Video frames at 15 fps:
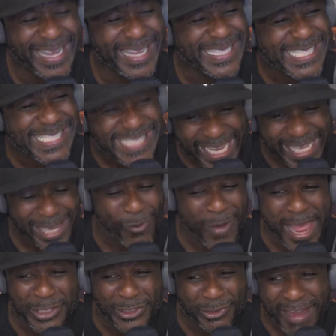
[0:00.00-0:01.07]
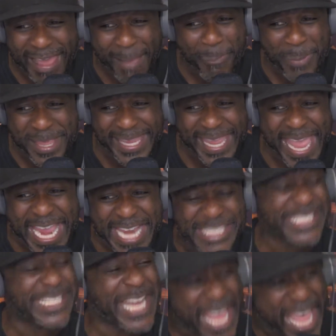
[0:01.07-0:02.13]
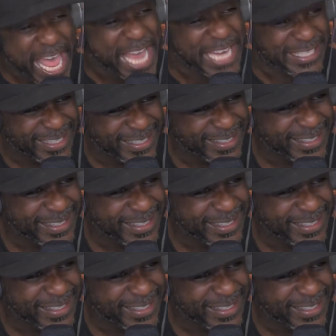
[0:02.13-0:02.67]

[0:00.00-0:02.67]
A 2nd-round draft pick ain't shit.